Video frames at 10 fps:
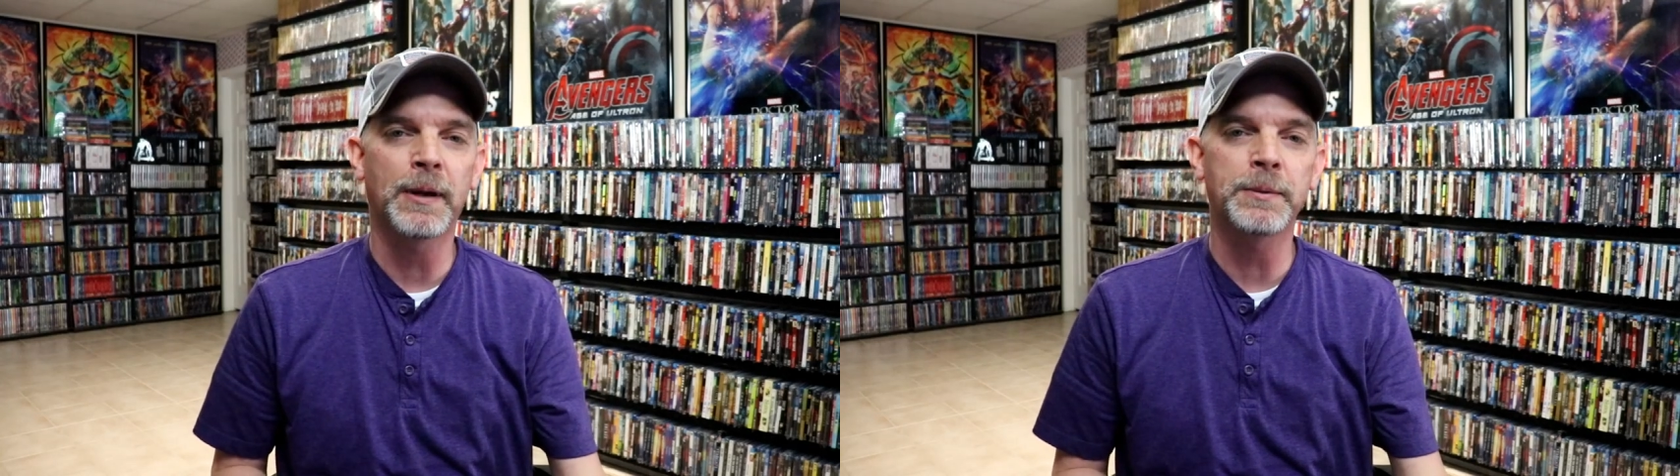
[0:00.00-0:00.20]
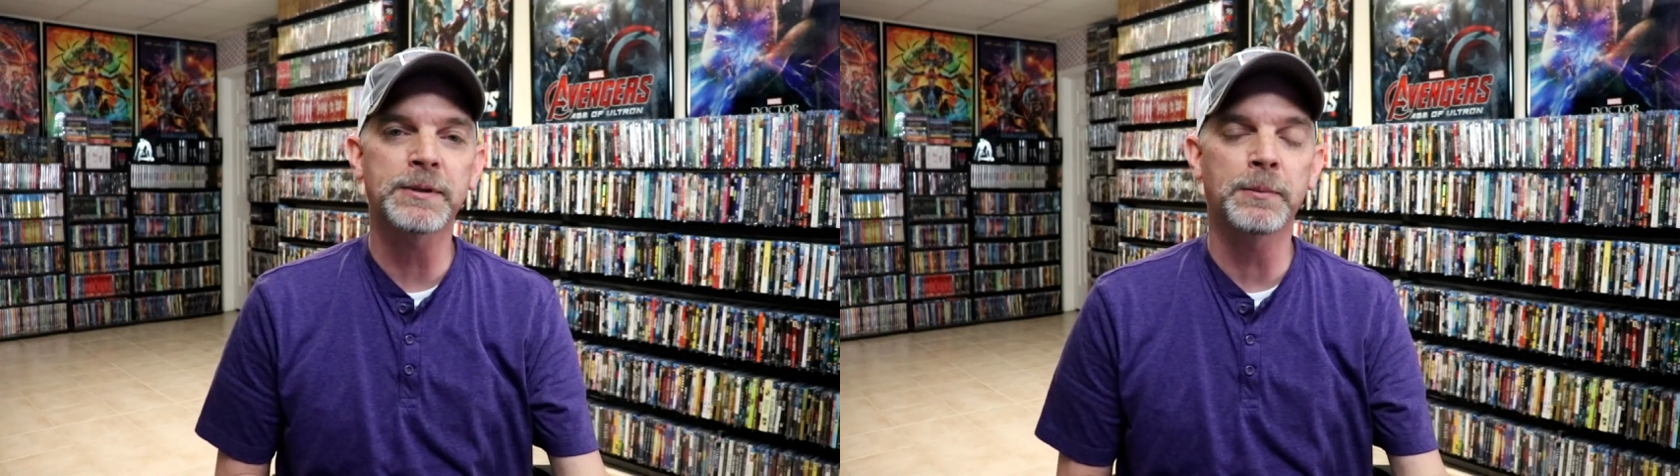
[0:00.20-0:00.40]

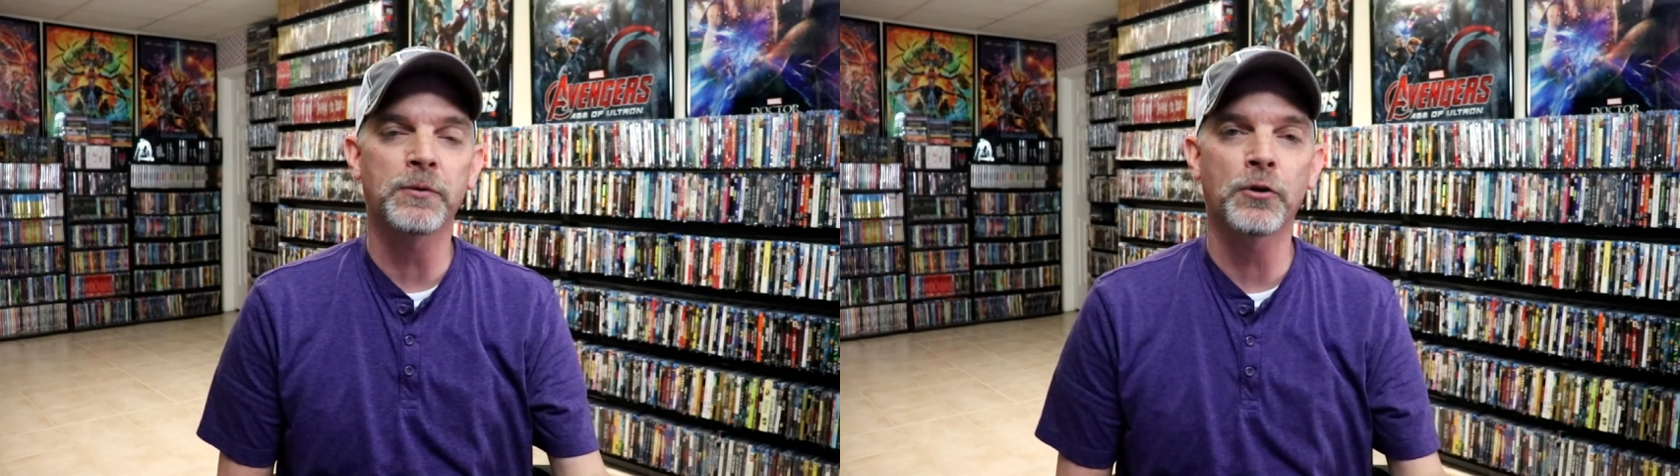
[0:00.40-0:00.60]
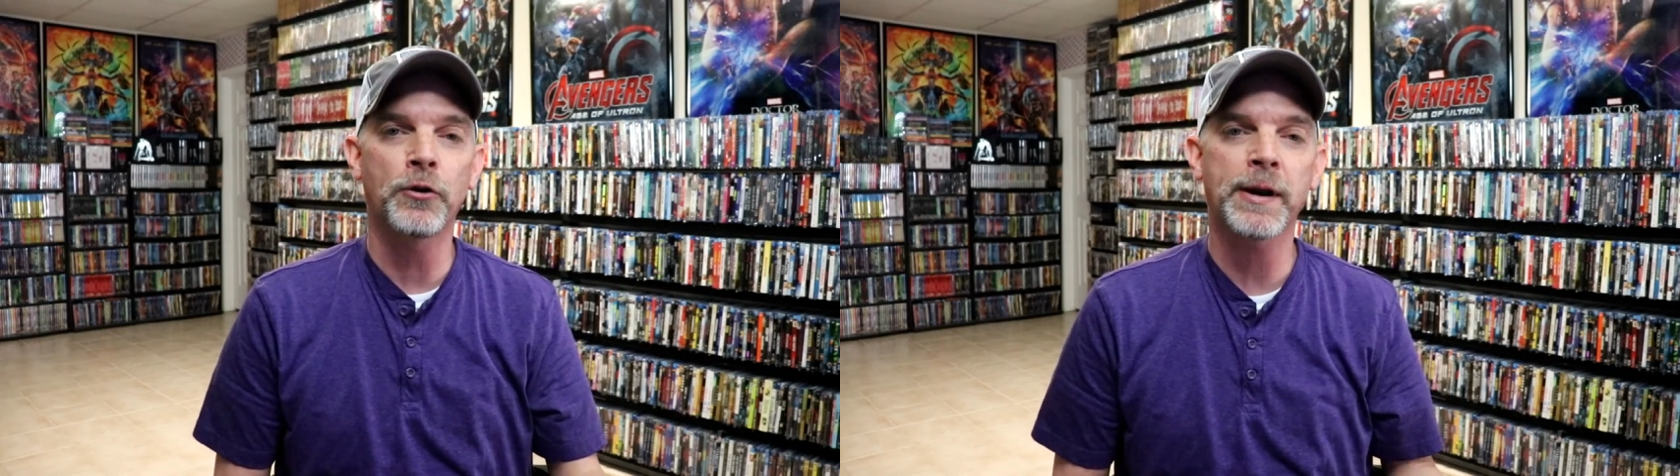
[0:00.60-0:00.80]
Maybe some
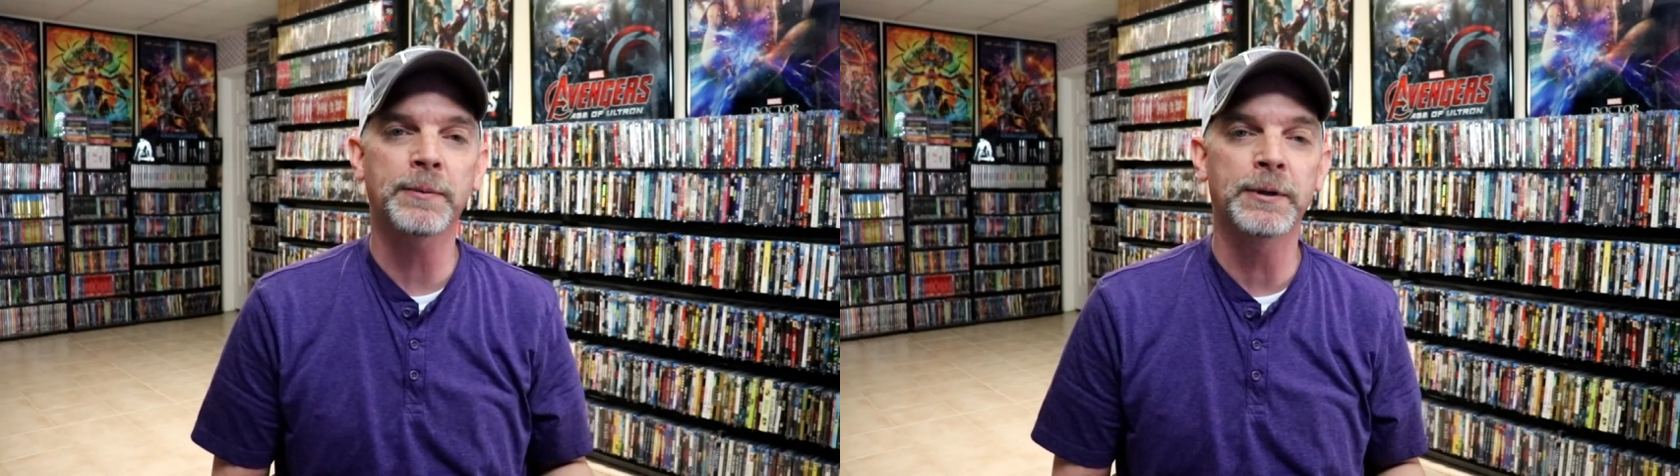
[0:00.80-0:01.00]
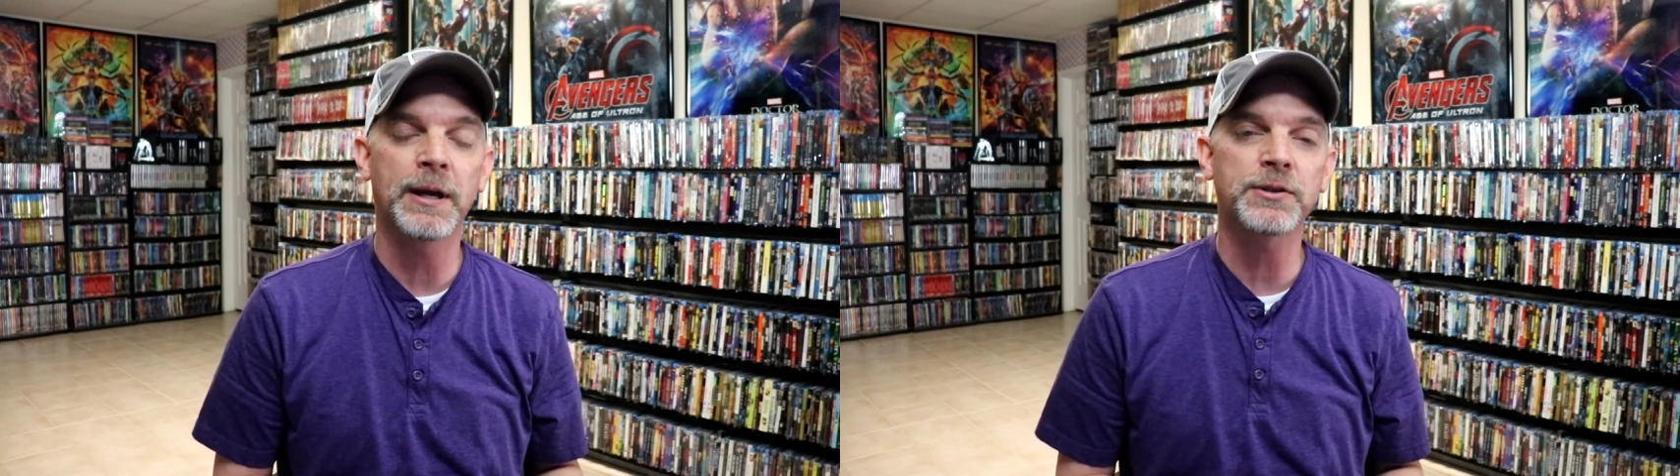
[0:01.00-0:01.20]
of your
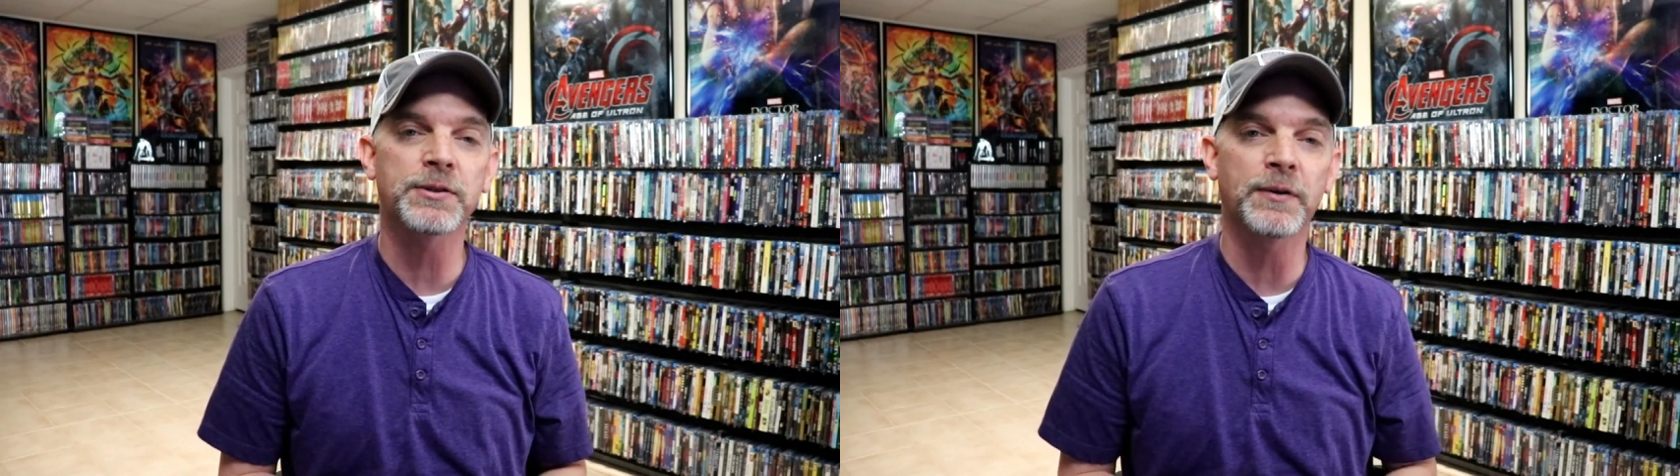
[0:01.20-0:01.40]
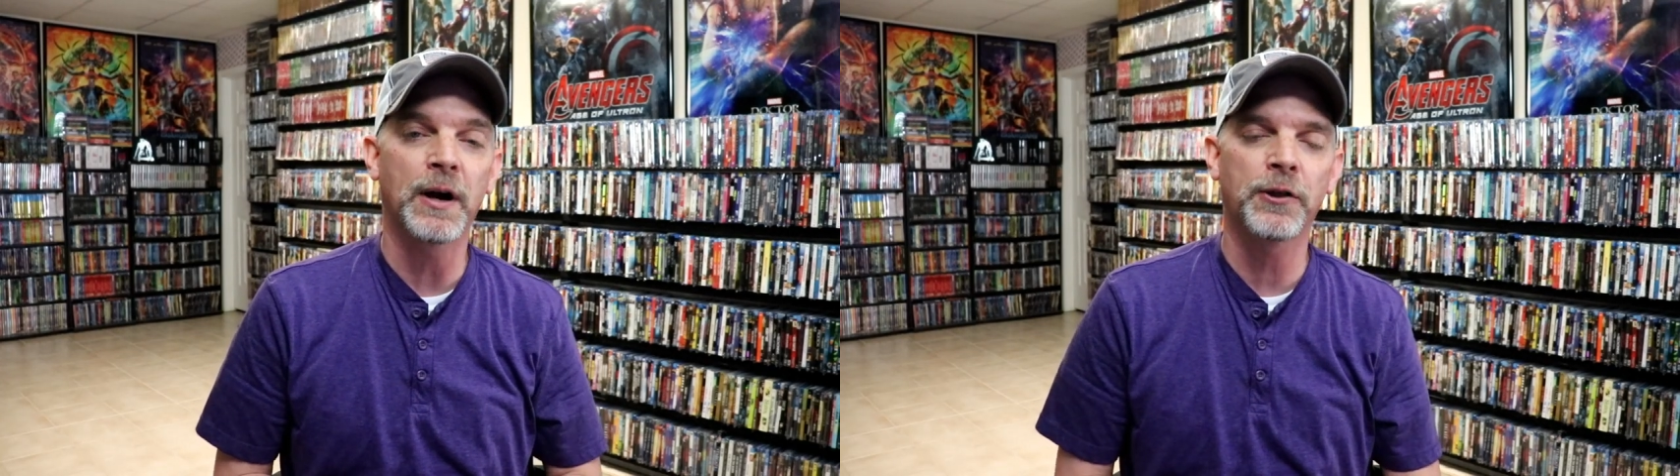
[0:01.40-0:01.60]
recommendations of